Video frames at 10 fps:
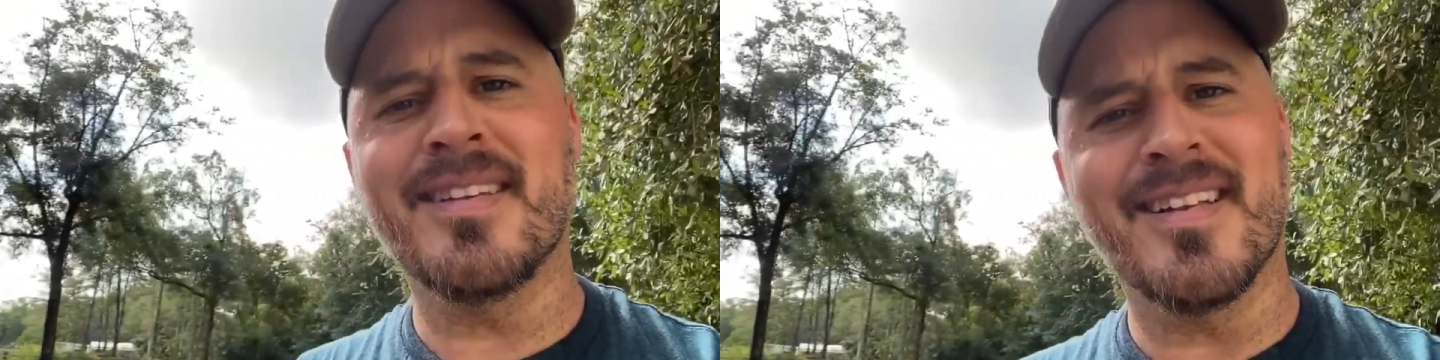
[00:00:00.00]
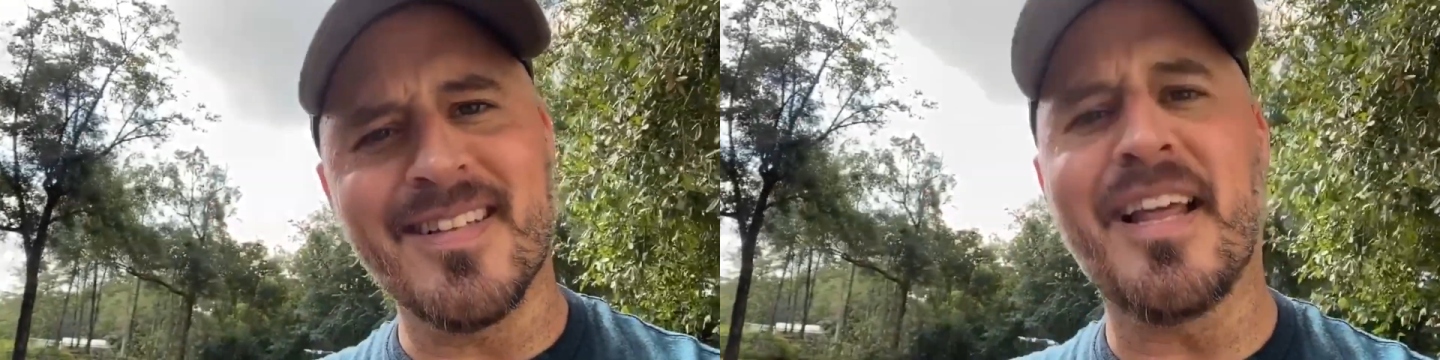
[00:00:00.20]

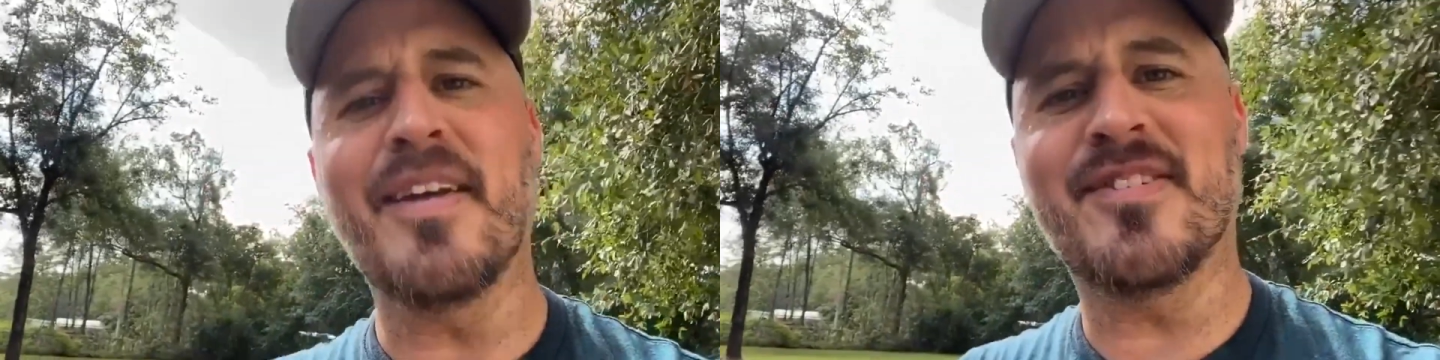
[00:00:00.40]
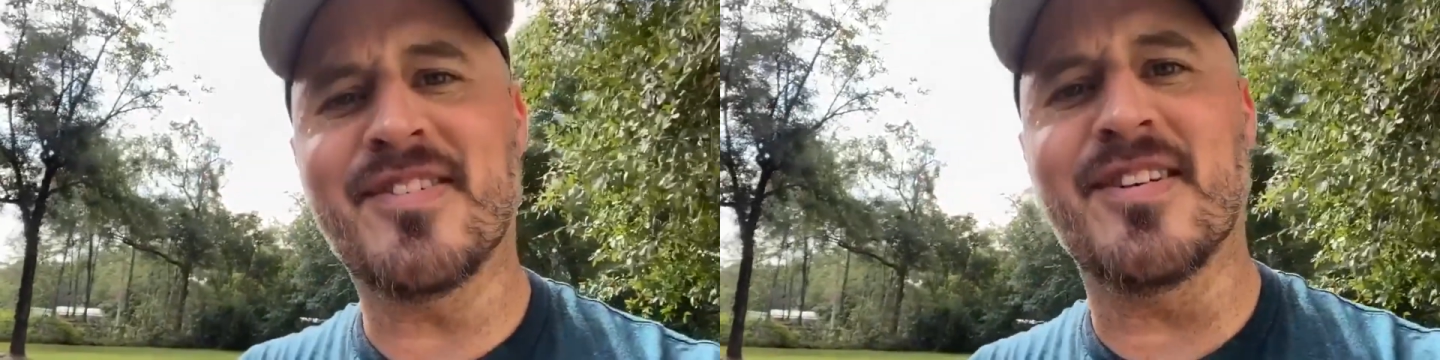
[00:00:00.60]
It's a life
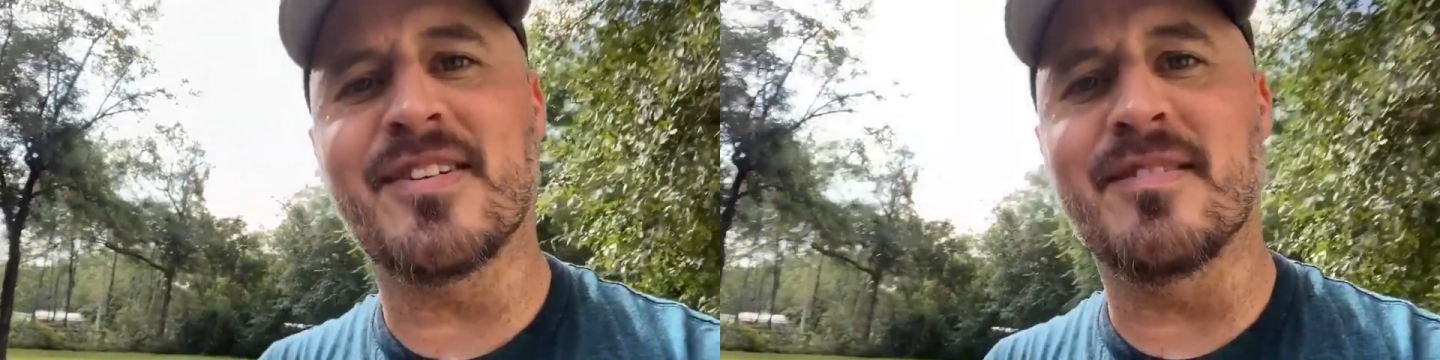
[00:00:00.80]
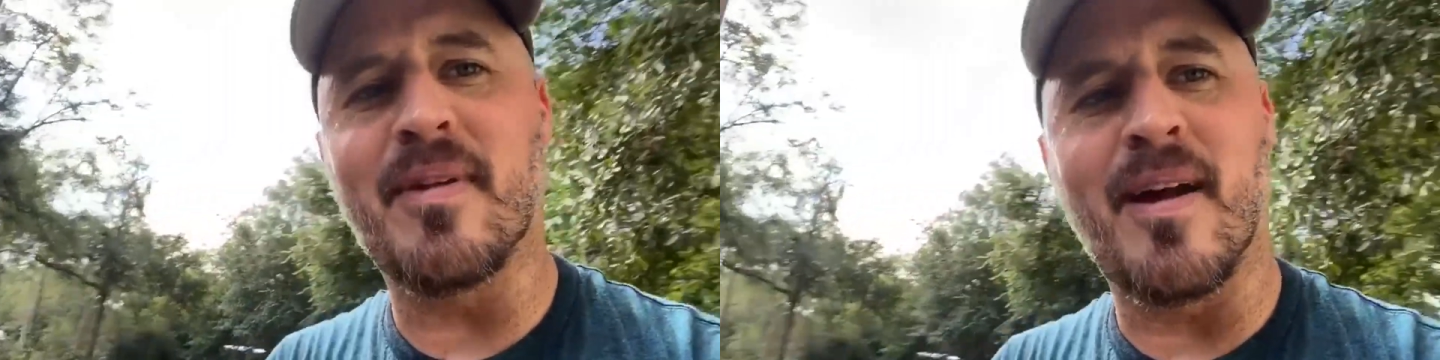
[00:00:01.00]

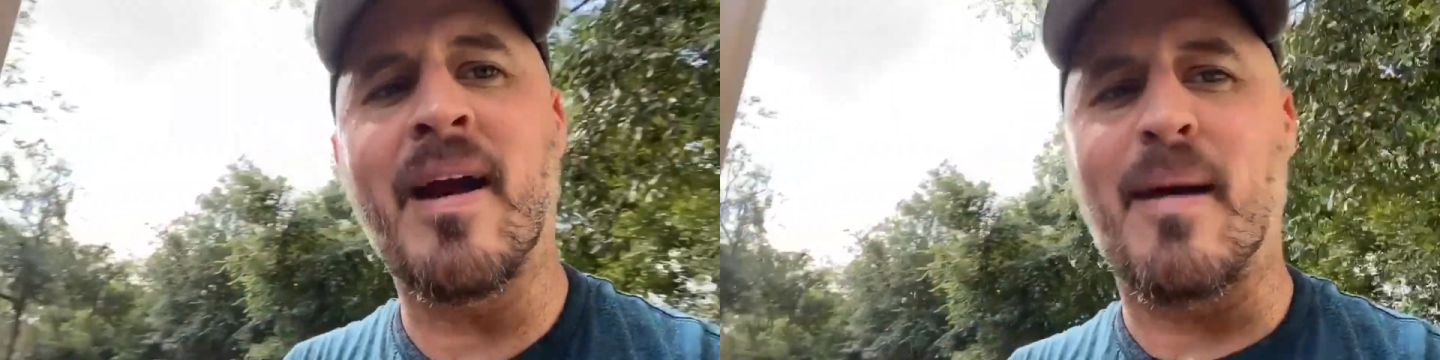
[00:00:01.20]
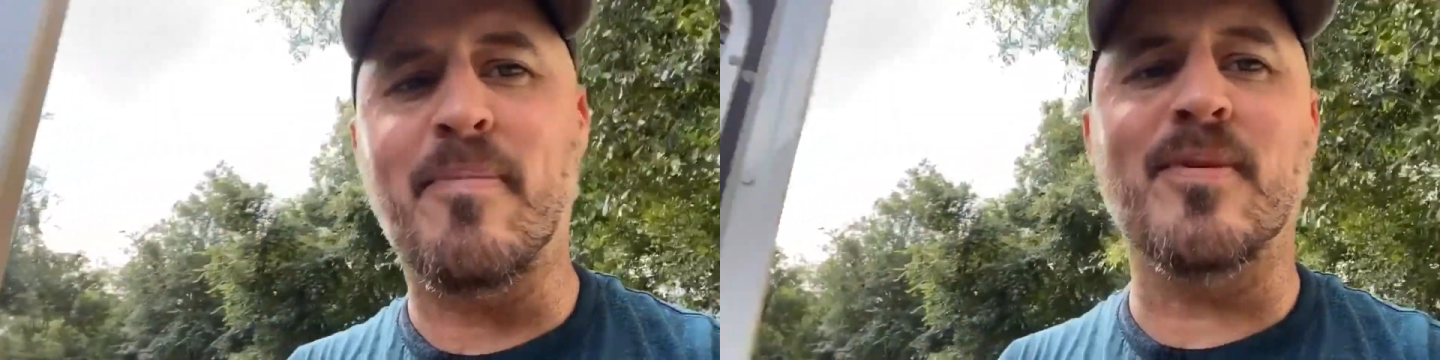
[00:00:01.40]
decision, but I'm
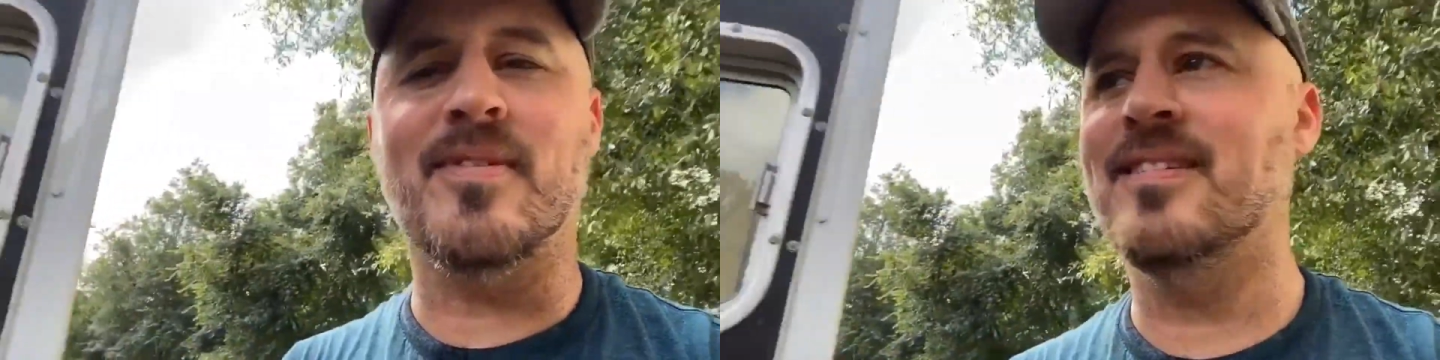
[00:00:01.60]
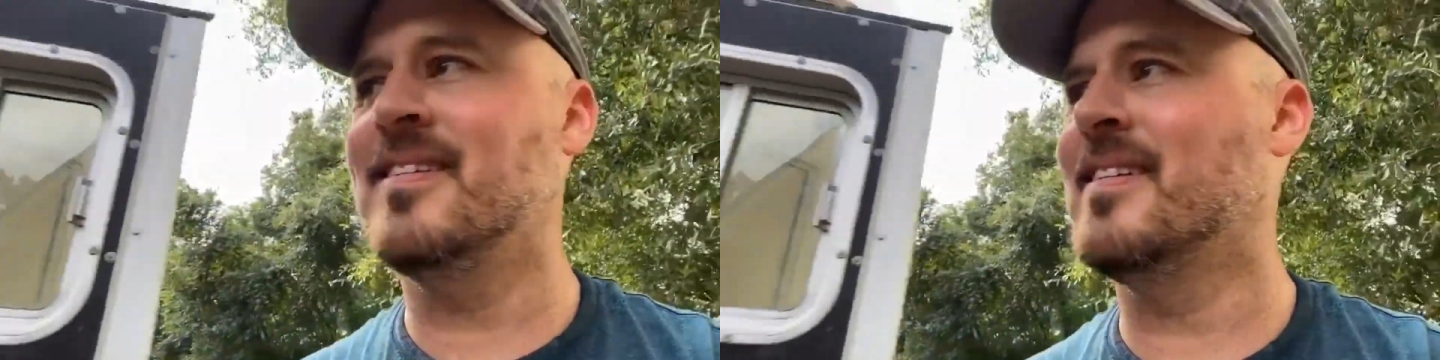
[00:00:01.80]
happy with
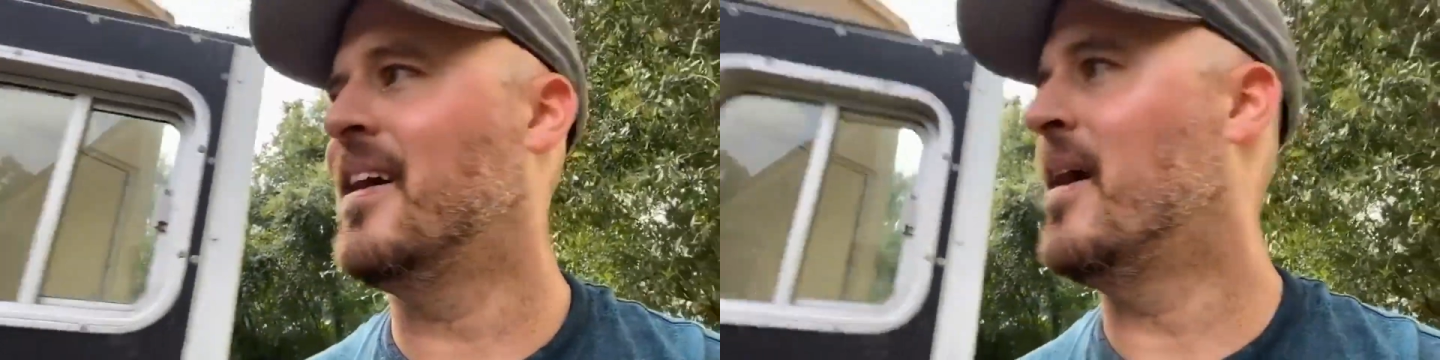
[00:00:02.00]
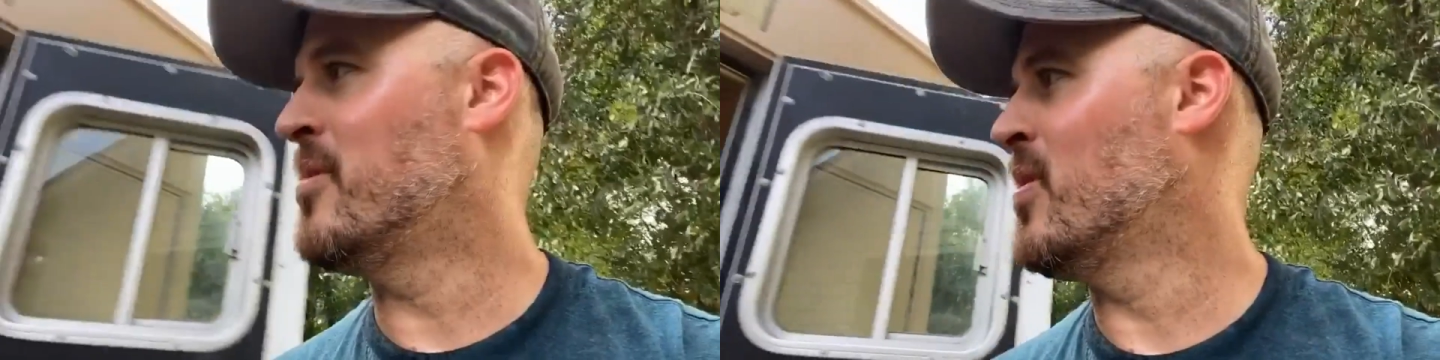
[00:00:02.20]
it.
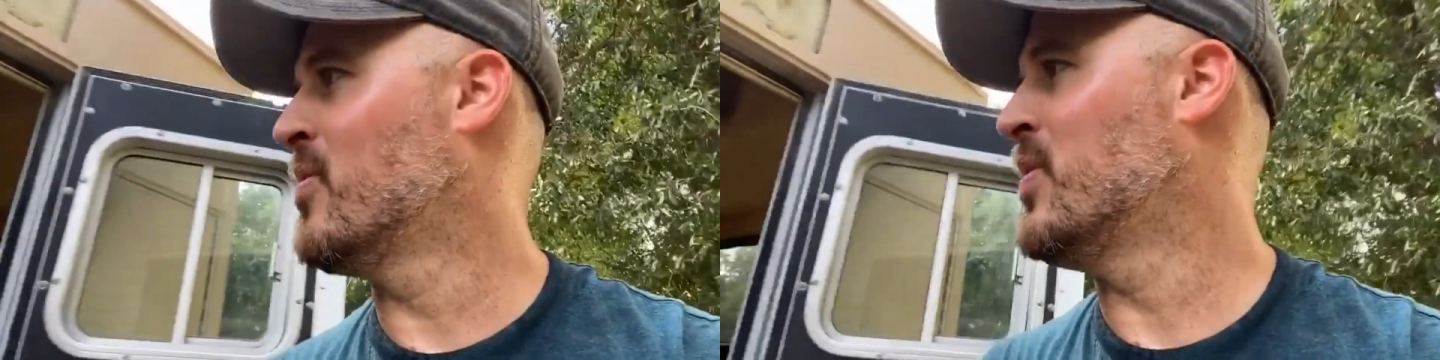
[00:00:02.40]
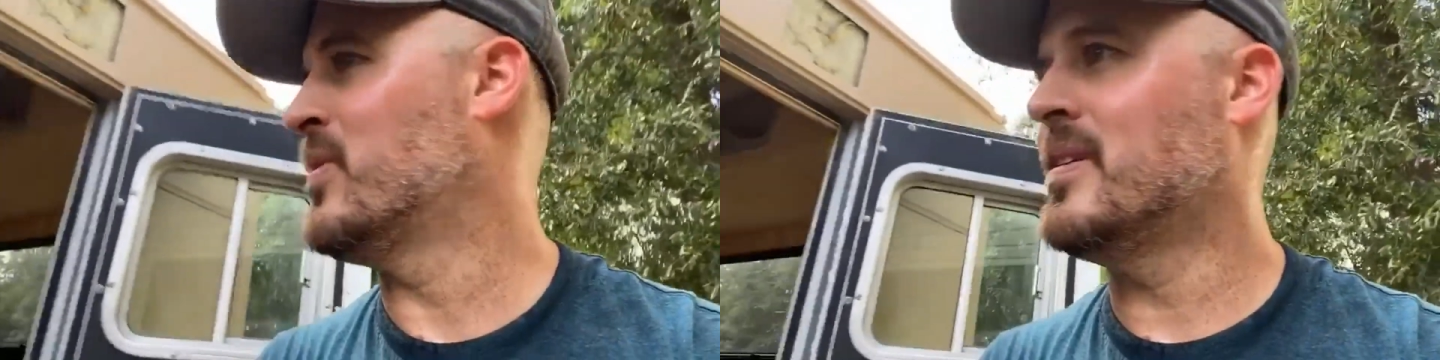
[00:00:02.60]
I'm gonna
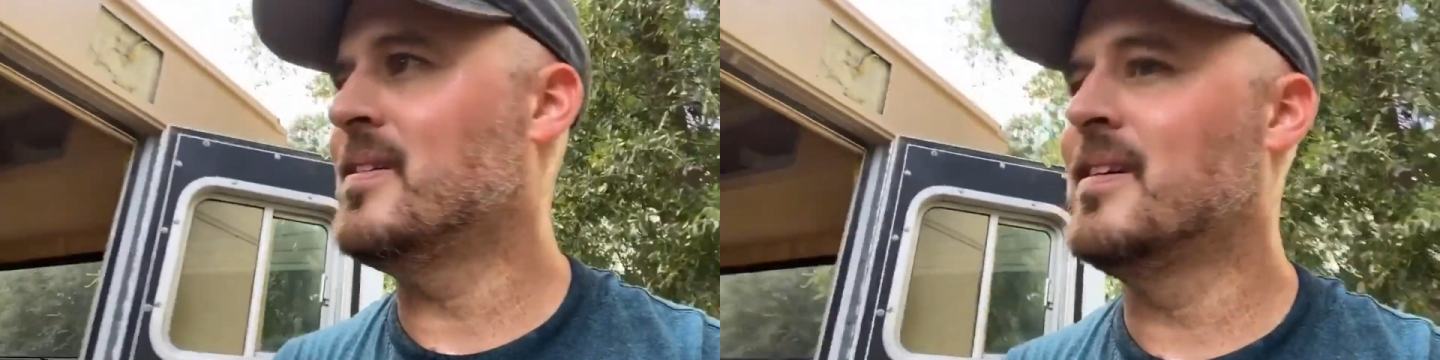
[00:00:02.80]
roll with it.